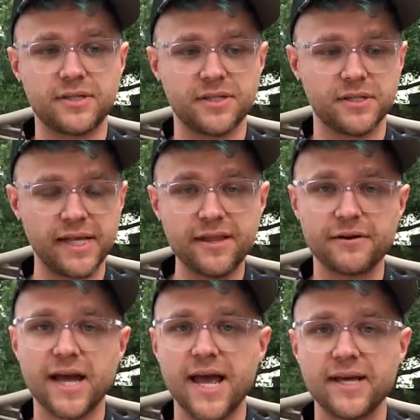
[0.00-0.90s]
lay
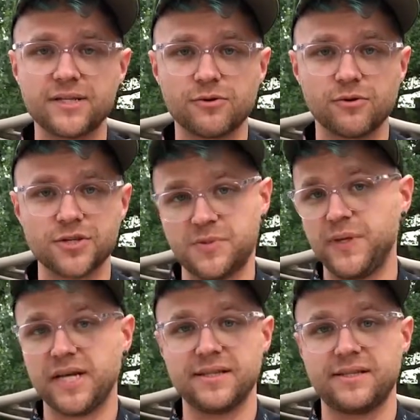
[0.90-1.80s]
their eggs or just because